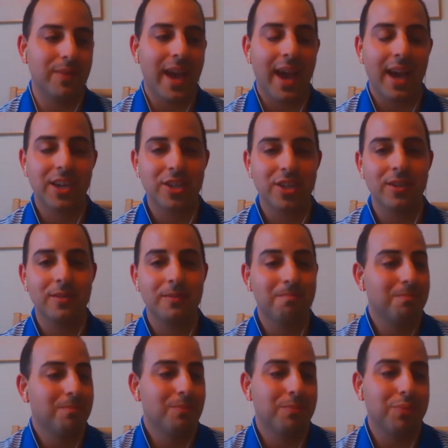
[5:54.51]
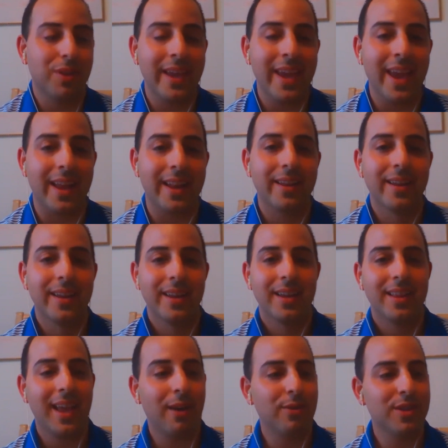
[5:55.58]
action plan
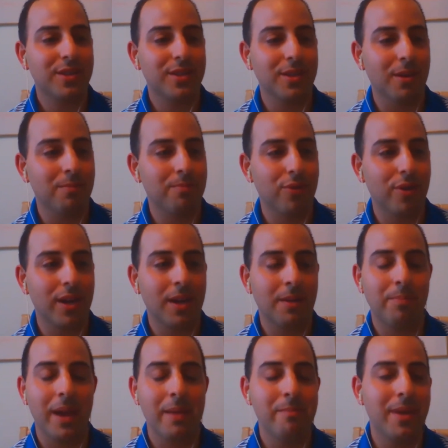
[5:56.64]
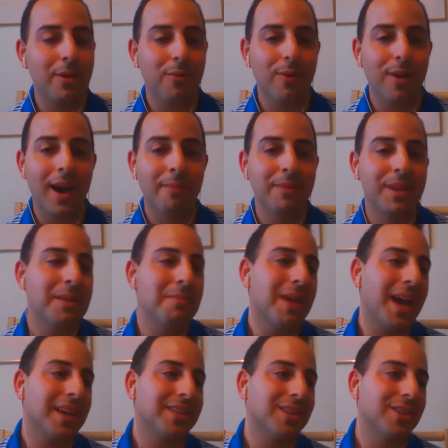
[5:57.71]
that was uh, brought up by Mitt Romney in
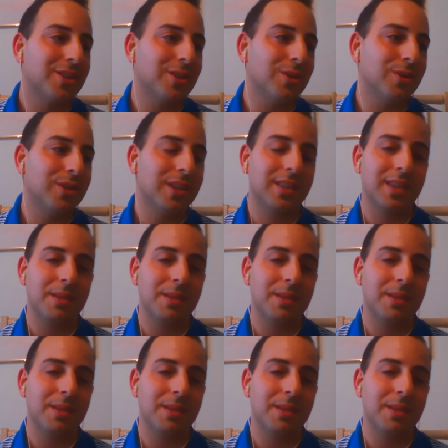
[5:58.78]
Massachusetts.